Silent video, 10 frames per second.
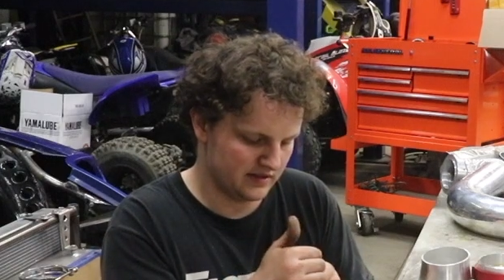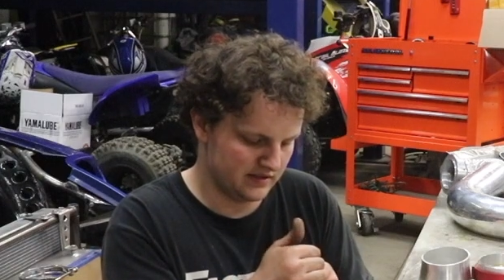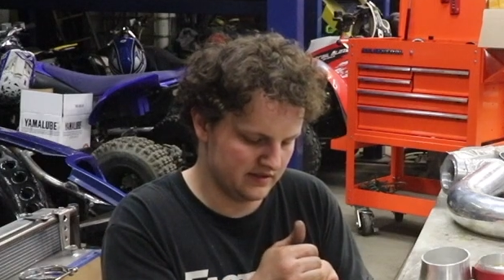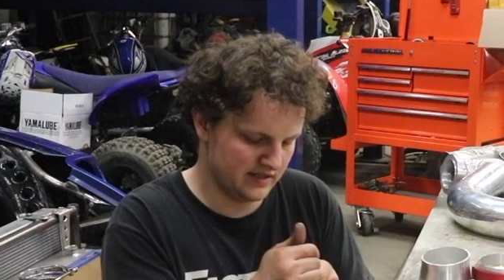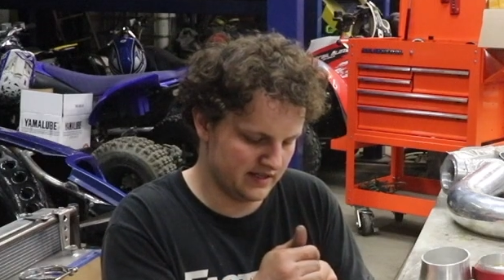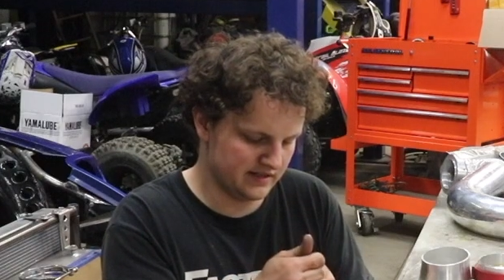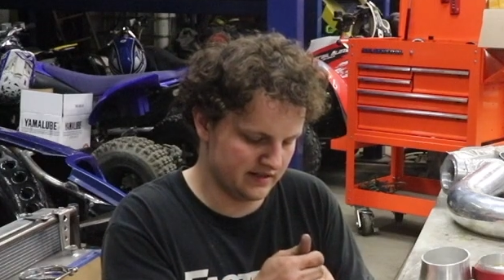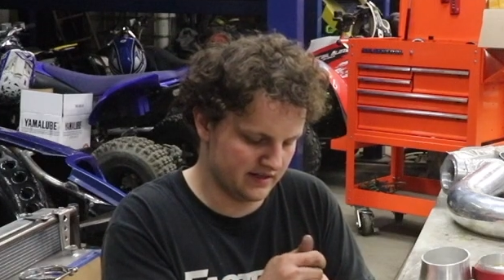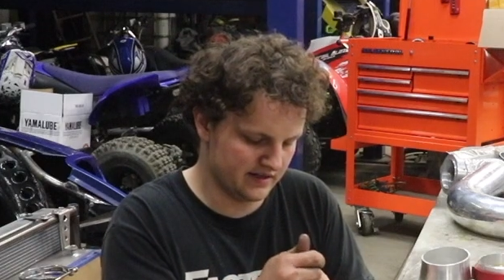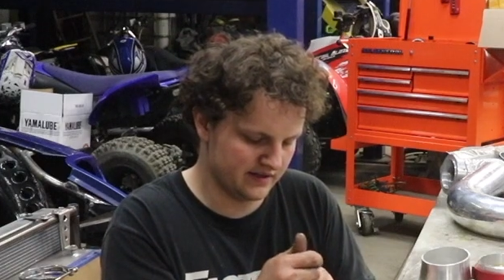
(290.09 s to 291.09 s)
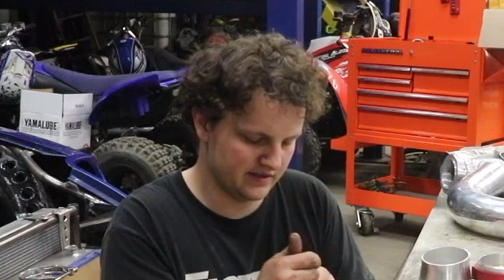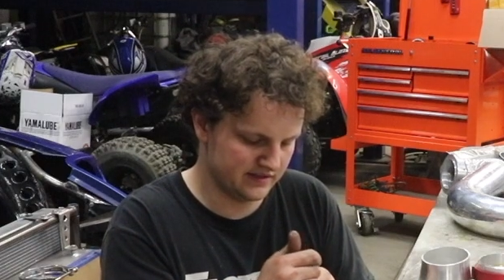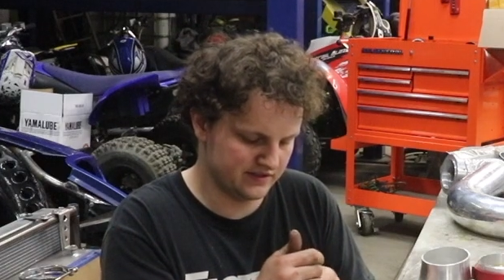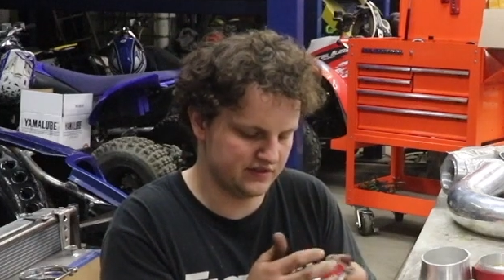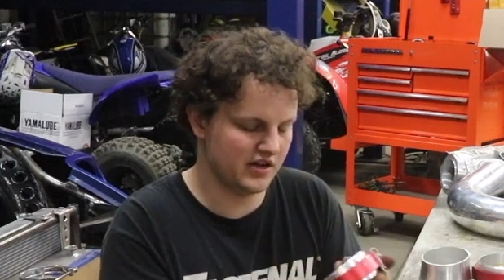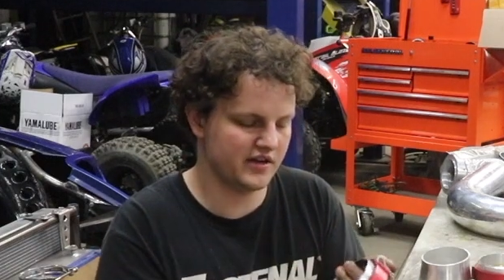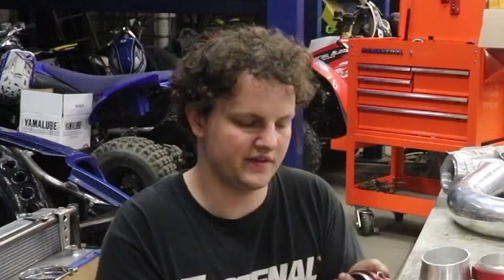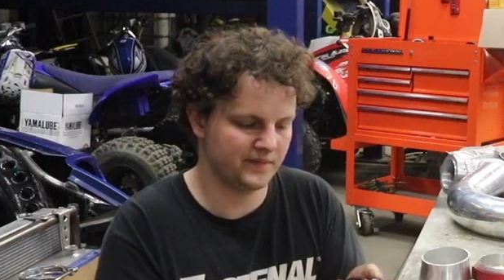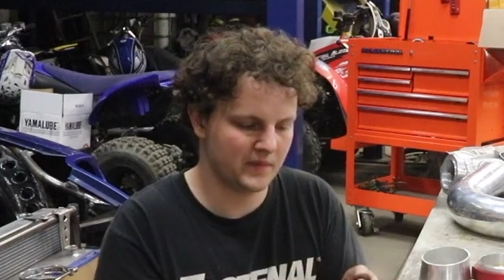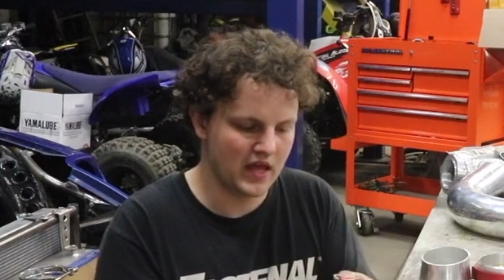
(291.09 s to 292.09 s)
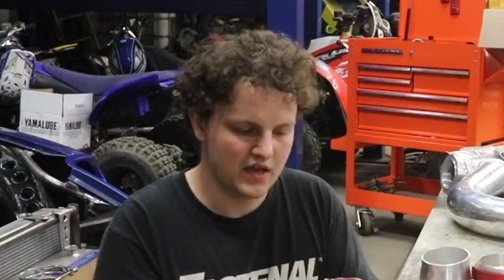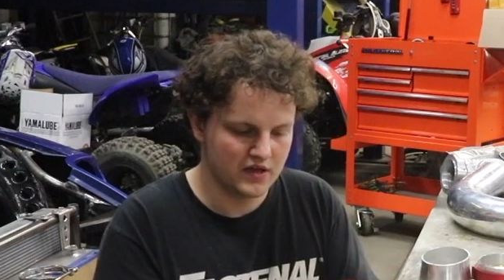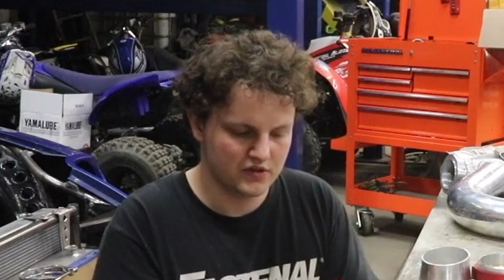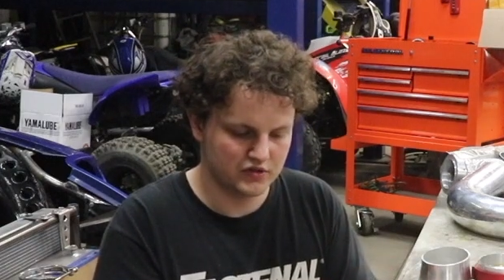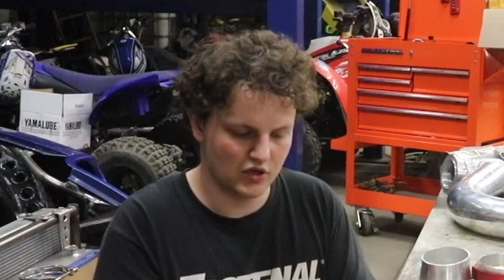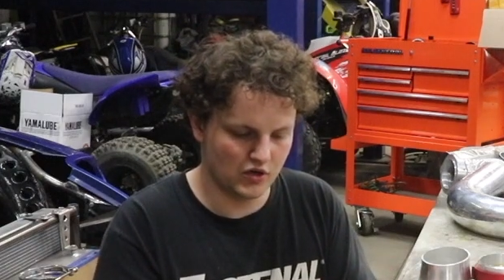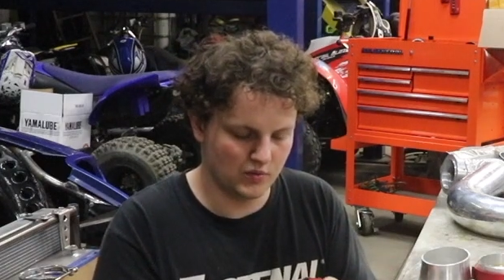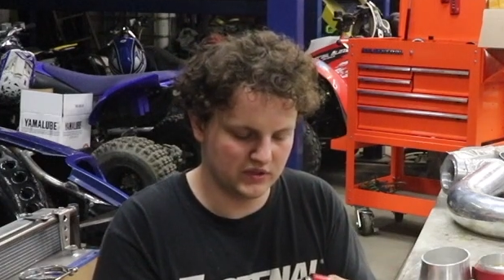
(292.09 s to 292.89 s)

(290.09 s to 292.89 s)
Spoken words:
and then it's done. So